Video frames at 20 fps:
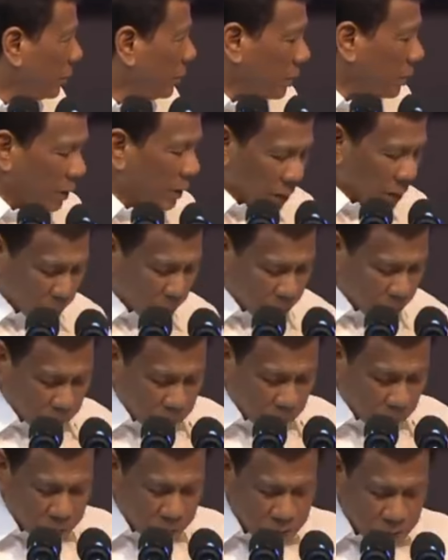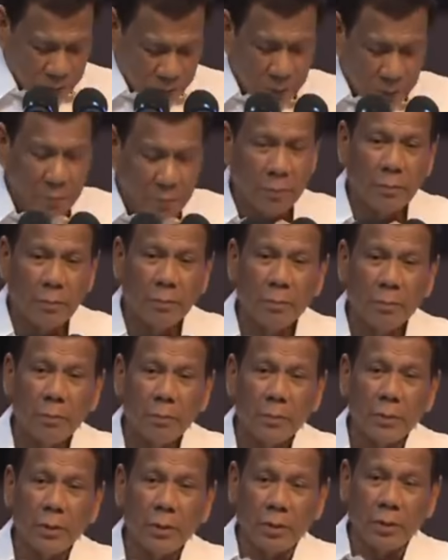300,000.
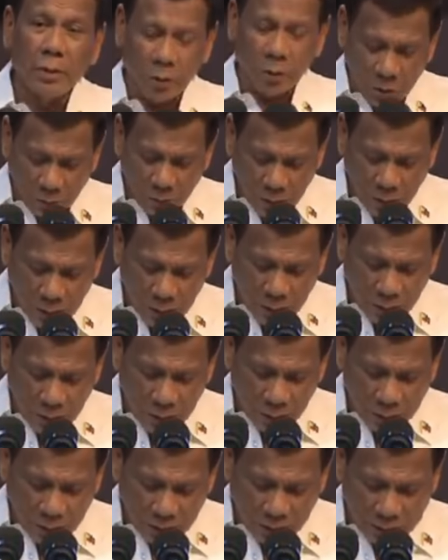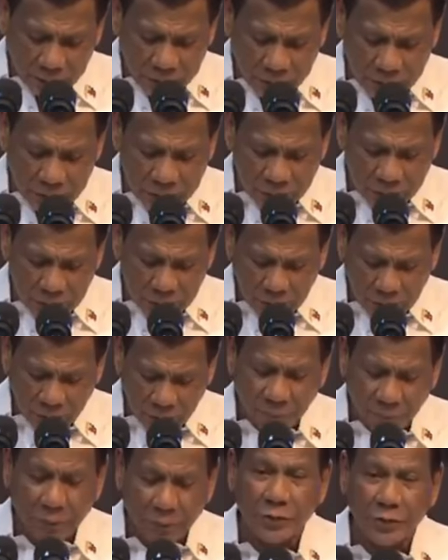Siguro mga next,
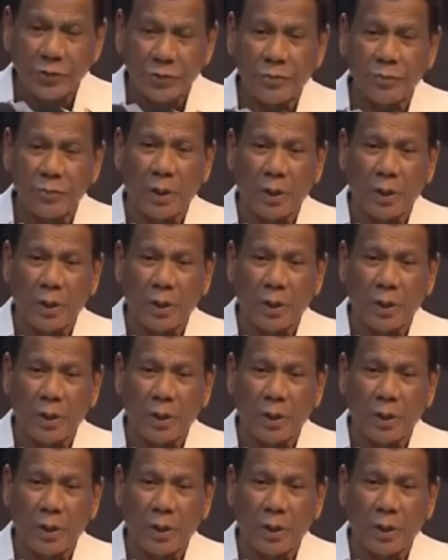ang first